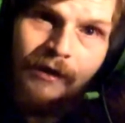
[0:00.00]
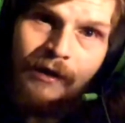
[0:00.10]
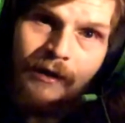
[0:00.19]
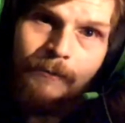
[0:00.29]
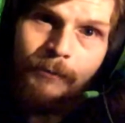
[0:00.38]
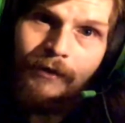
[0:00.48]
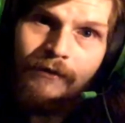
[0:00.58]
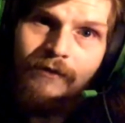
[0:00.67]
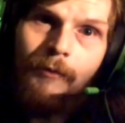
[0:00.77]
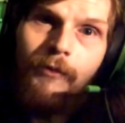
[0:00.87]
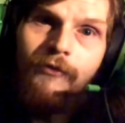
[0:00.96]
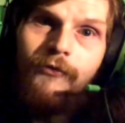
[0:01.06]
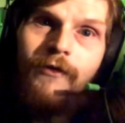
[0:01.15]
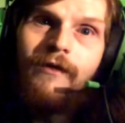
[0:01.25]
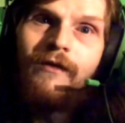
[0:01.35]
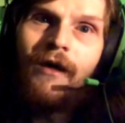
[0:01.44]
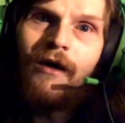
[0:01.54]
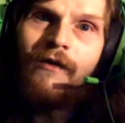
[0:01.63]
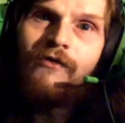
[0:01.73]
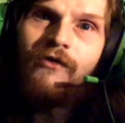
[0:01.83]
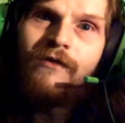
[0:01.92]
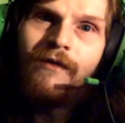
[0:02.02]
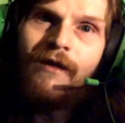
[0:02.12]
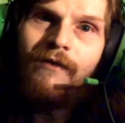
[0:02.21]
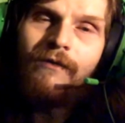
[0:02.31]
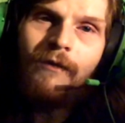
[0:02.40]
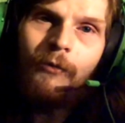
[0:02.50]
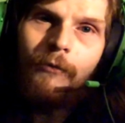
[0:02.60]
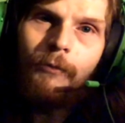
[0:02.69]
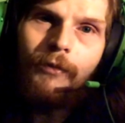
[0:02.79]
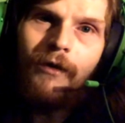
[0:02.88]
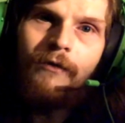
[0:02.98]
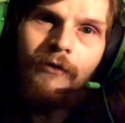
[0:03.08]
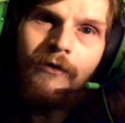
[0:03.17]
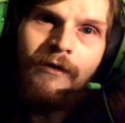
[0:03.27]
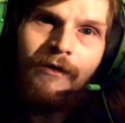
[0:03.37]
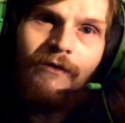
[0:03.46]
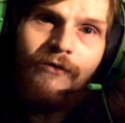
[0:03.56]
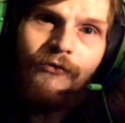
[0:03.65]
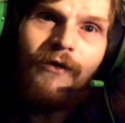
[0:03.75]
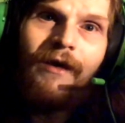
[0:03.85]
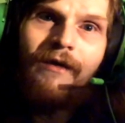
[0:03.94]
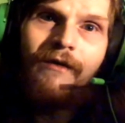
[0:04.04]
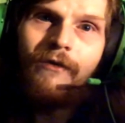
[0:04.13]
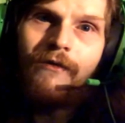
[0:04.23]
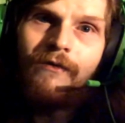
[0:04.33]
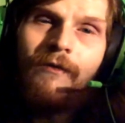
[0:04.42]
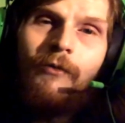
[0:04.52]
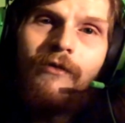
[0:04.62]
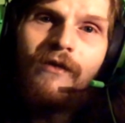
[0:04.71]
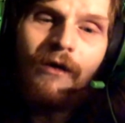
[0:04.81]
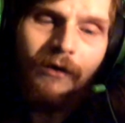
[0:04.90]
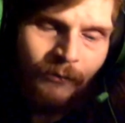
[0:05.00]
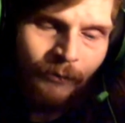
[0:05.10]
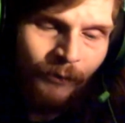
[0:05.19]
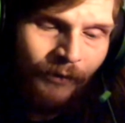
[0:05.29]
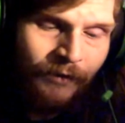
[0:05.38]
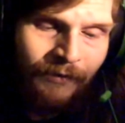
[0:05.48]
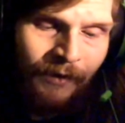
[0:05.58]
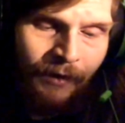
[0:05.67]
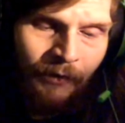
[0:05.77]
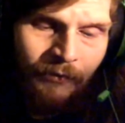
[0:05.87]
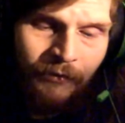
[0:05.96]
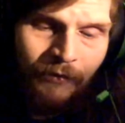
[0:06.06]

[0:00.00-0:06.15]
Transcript: He picks up a freaking oxygen tank that they were putting on his face because he was sucking wind down.